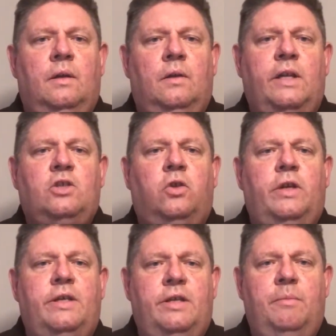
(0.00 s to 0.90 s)
Let's look
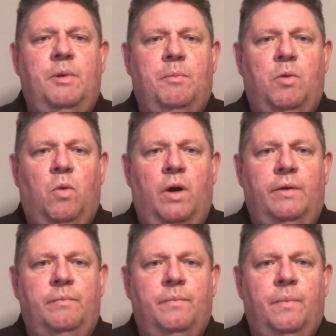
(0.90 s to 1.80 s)
at tip number one.
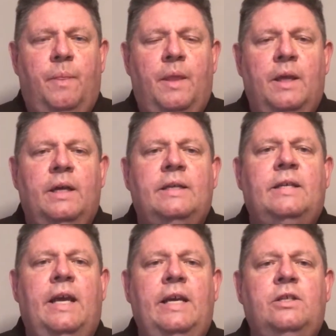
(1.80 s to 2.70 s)

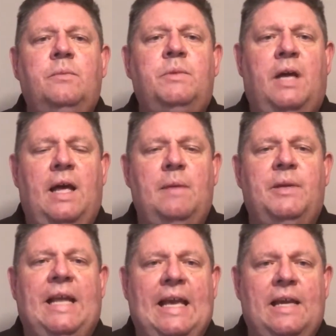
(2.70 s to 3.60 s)
Take some time
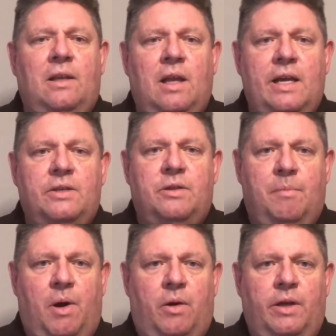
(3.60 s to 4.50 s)
and analyze the
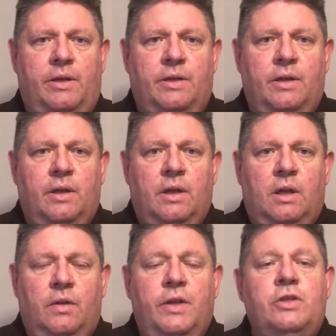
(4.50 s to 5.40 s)
market.
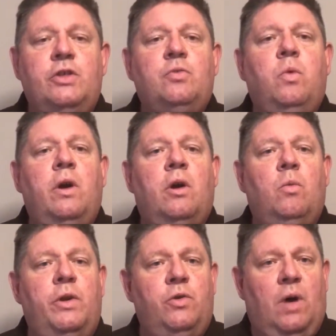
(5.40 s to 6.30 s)
This is where
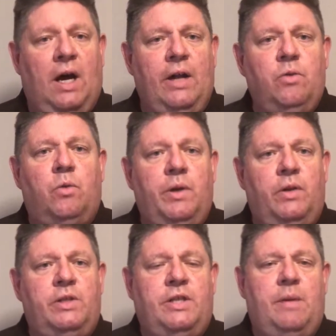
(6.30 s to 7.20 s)
when you hire a
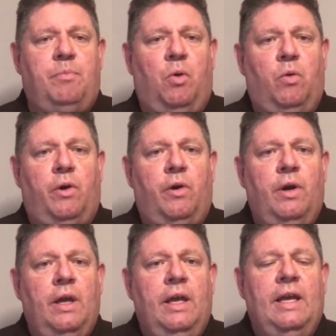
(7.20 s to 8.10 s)
real estate broker
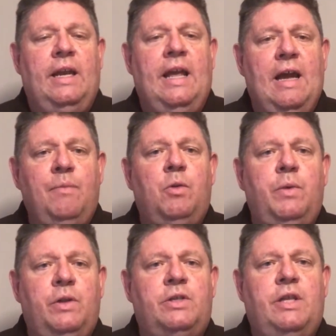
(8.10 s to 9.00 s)
and have the
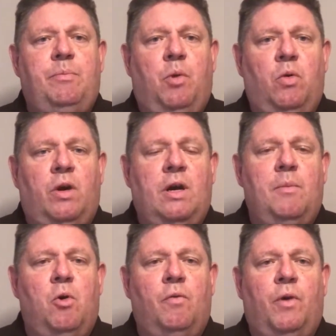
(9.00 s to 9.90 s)
real estate broker
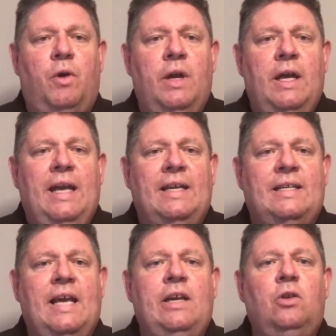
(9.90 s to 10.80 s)
come over and
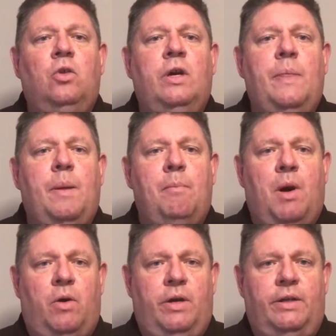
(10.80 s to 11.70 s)
take a look at the
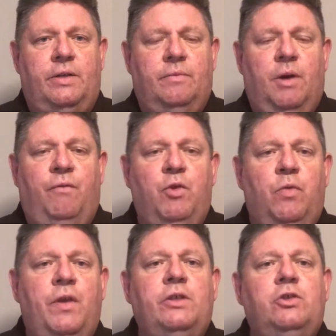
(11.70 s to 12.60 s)
market. A few
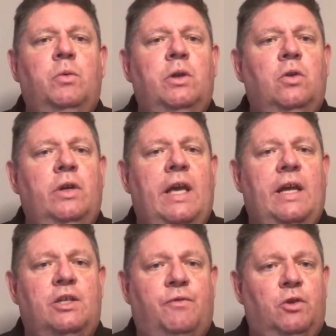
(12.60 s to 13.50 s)
things you want to look
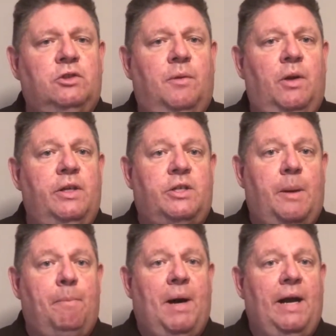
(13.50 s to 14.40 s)
at is, first of all, is it
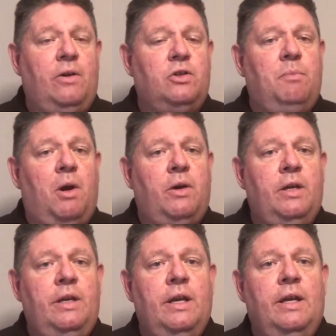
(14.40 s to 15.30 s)
a buyer's
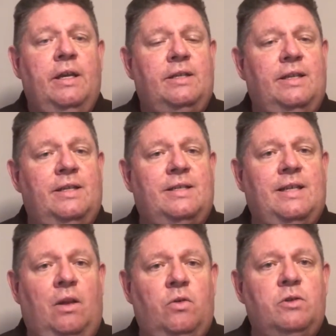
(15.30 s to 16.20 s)
market? Is it a
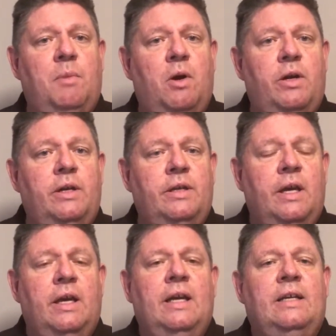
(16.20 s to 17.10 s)
seller's market?
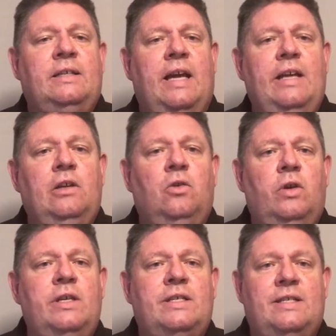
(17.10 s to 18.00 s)
Take a
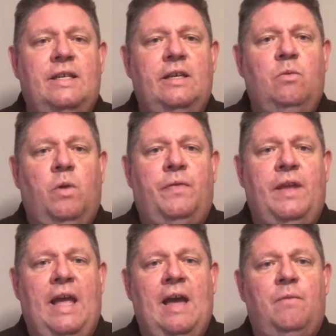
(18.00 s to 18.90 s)
look and see what
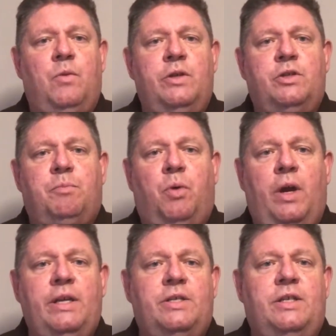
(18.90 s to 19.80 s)
the average
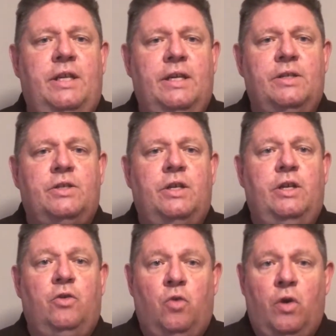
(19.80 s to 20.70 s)
price is
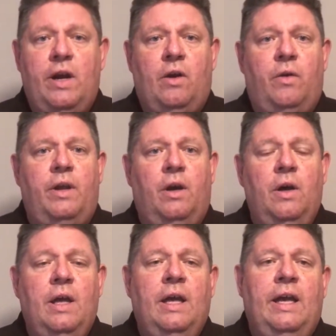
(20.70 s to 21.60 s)
in your area
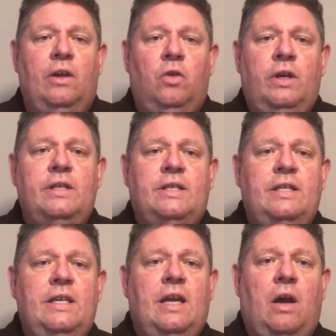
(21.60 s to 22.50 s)
and look and
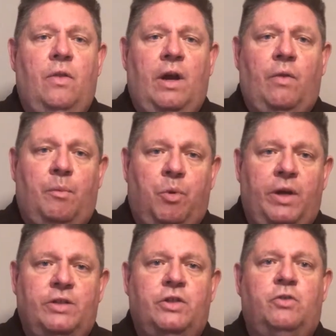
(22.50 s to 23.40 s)
see are the
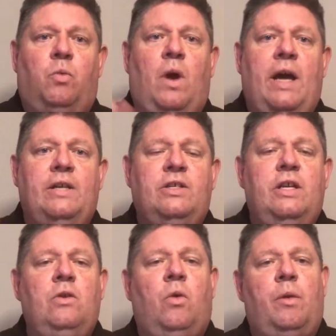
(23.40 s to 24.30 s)
prices
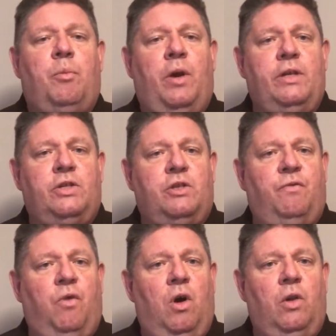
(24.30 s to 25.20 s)
rising or the prices
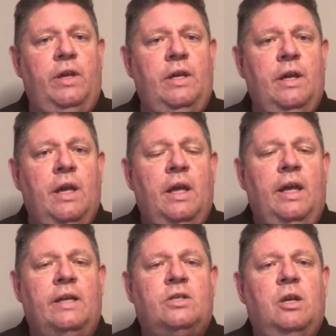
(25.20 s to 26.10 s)
falling.
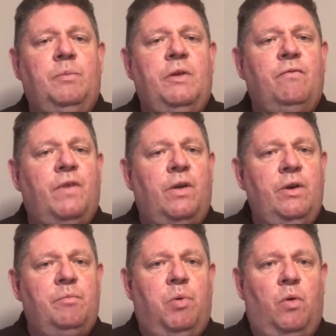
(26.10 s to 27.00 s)
And something
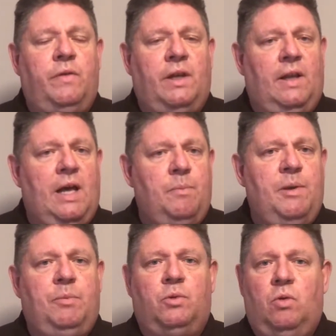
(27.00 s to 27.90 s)
very important that a lot of
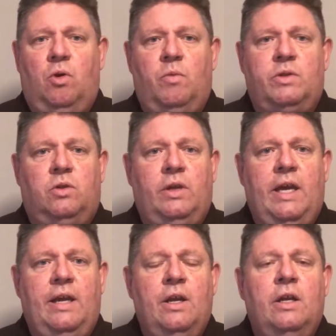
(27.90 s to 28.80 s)
people don't always look
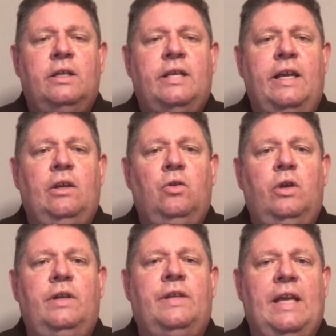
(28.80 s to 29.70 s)
at, take a
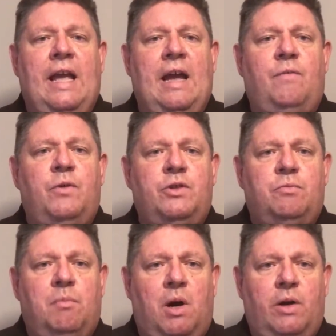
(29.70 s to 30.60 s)
look at the
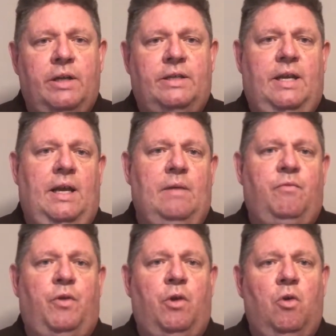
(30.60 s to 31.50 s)
average market time
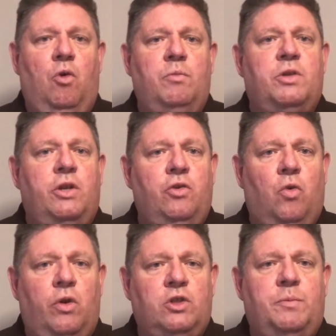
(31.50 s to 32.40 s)
for the homes in
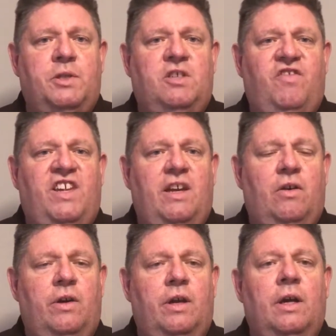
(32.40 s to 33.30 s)
your specific
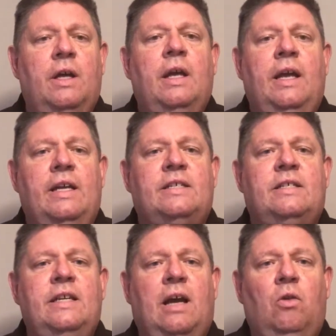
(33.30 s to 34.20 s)
area and
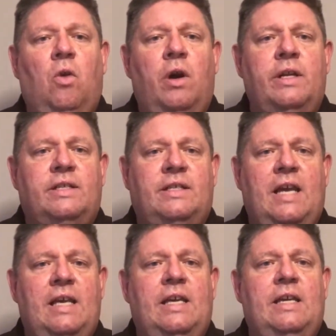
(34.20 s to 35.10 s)
see how long it's
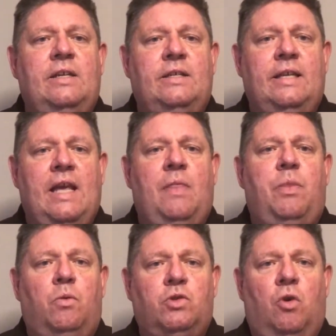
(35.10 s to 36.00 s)
taking to get
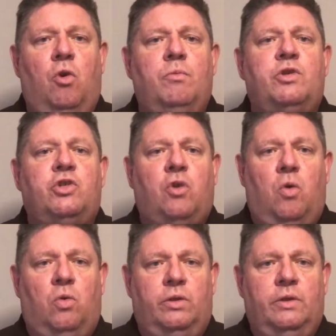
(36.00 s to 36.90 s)
those homes
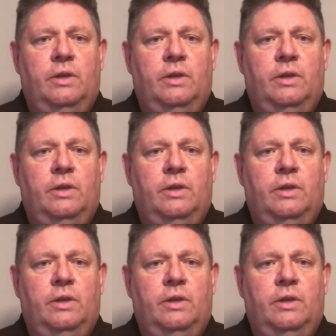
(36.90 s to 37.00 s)
sold.